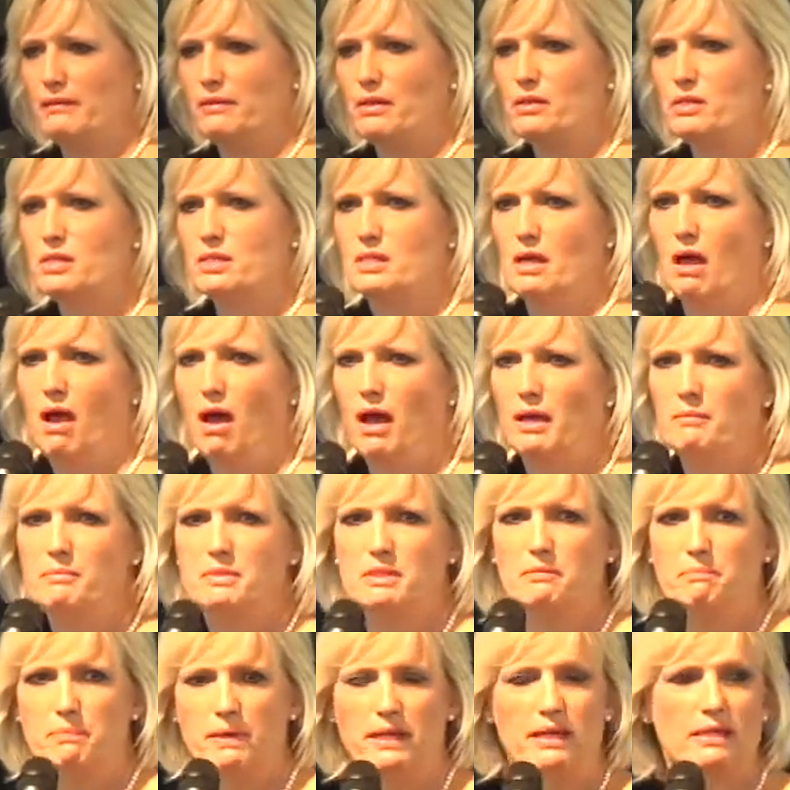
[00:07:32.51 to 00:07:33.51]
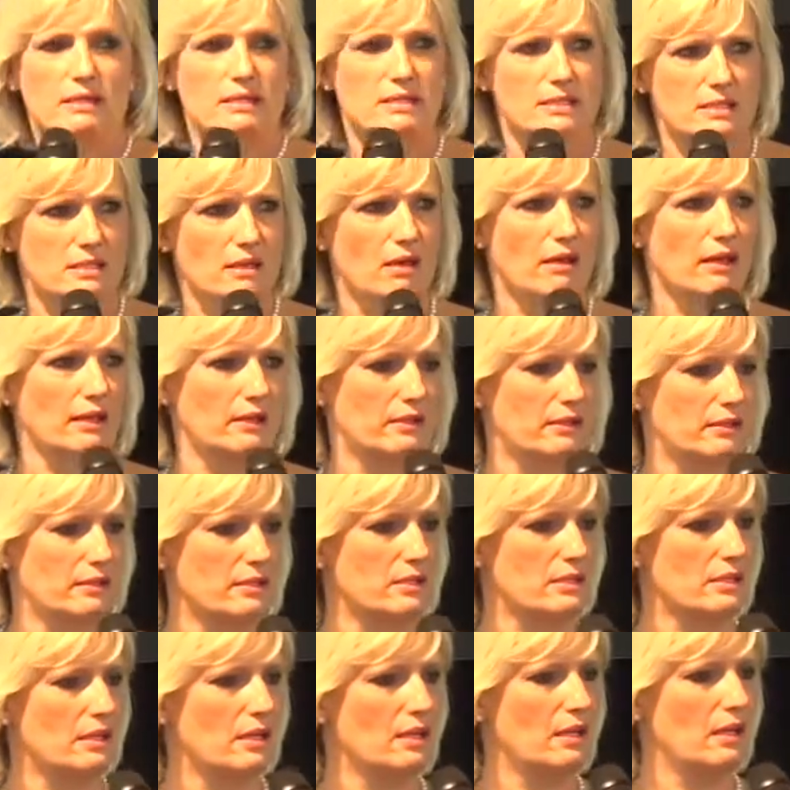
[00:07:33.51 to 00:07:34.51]
those times of being
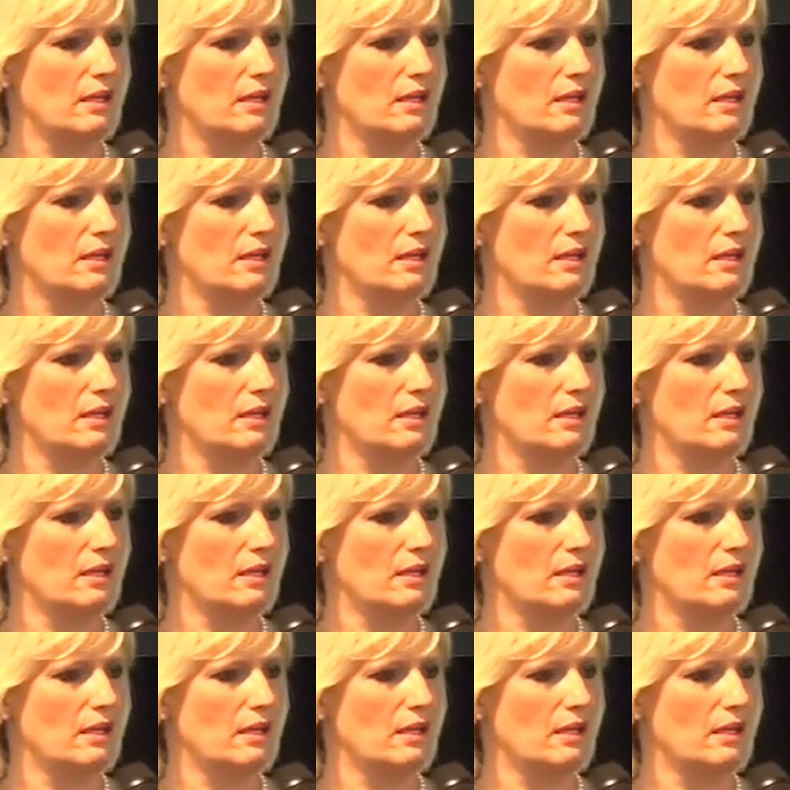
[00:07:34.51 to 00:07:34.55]
silent,